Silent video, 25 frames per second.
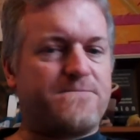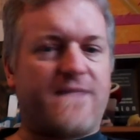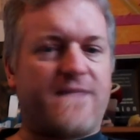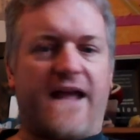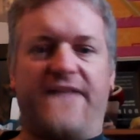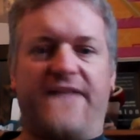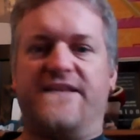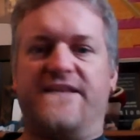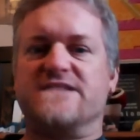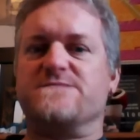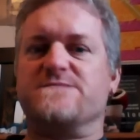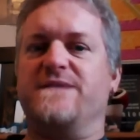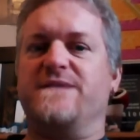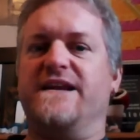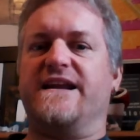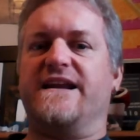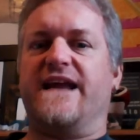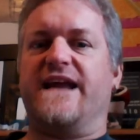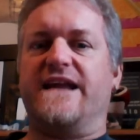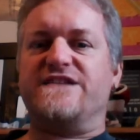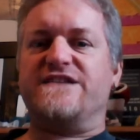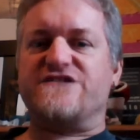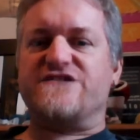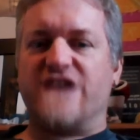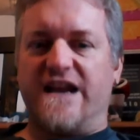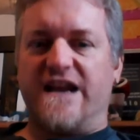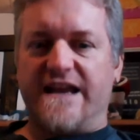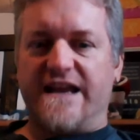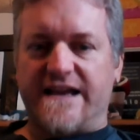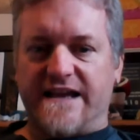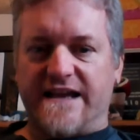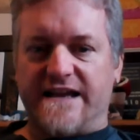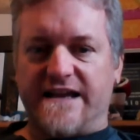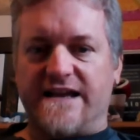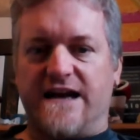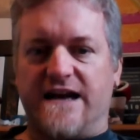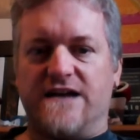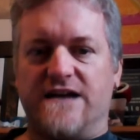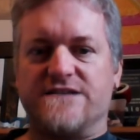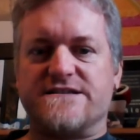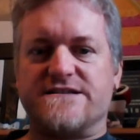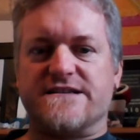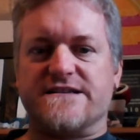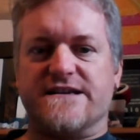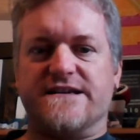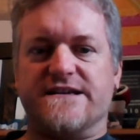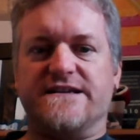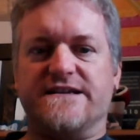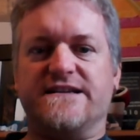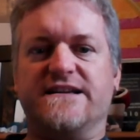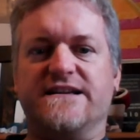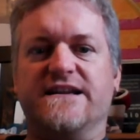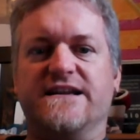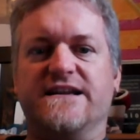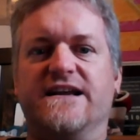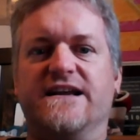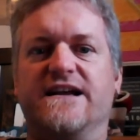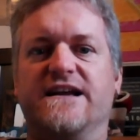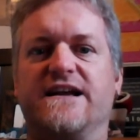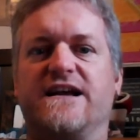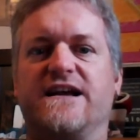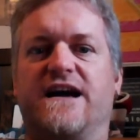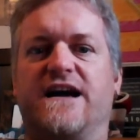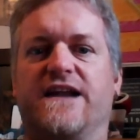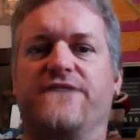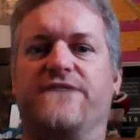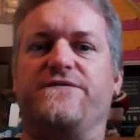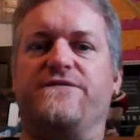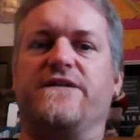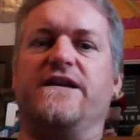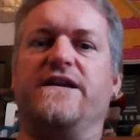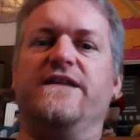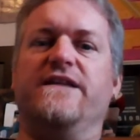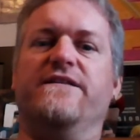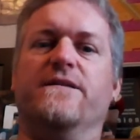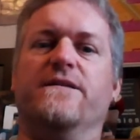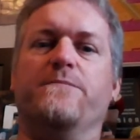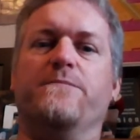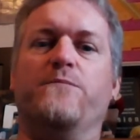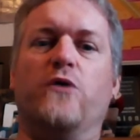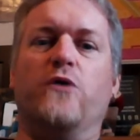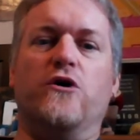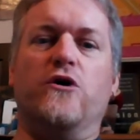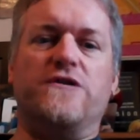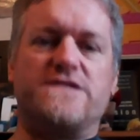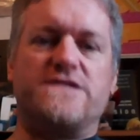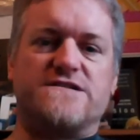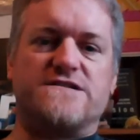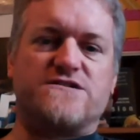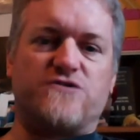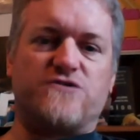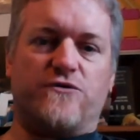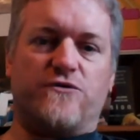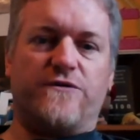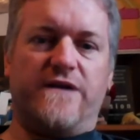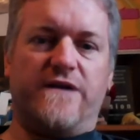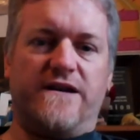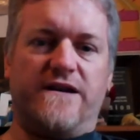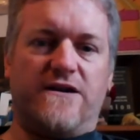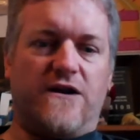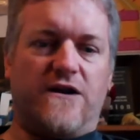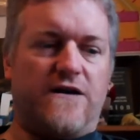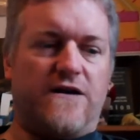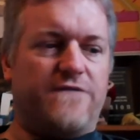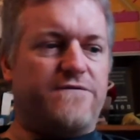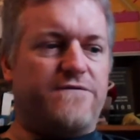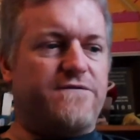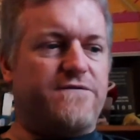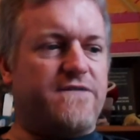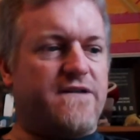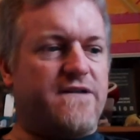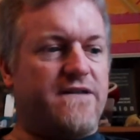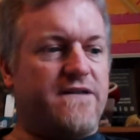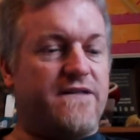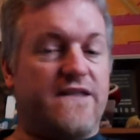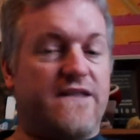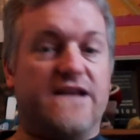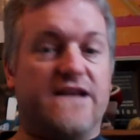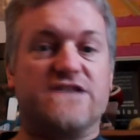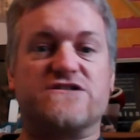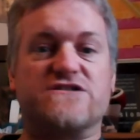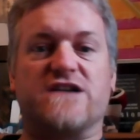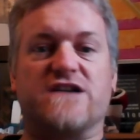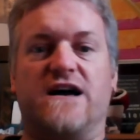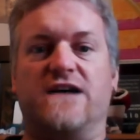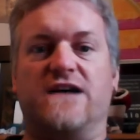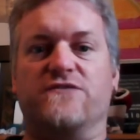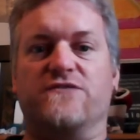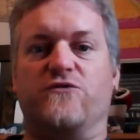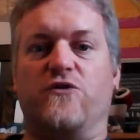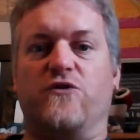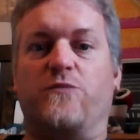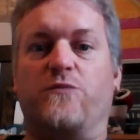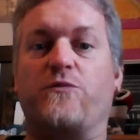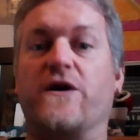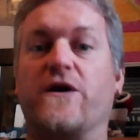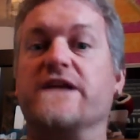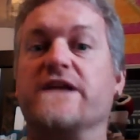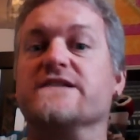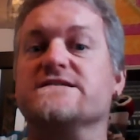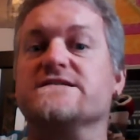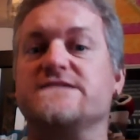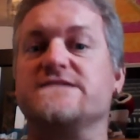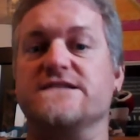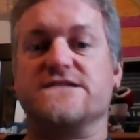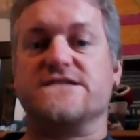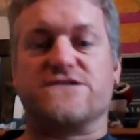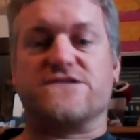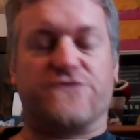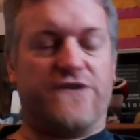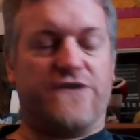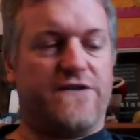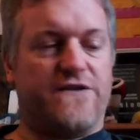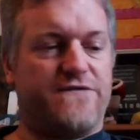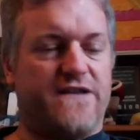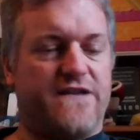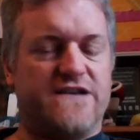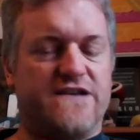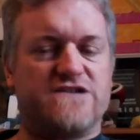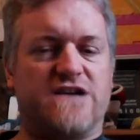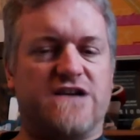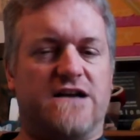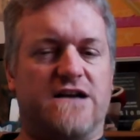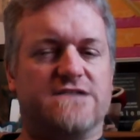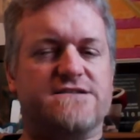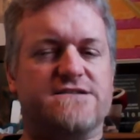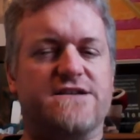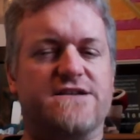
And there's been an angelic encounter kind of in the birth story of their child or the pregnancy story of their child.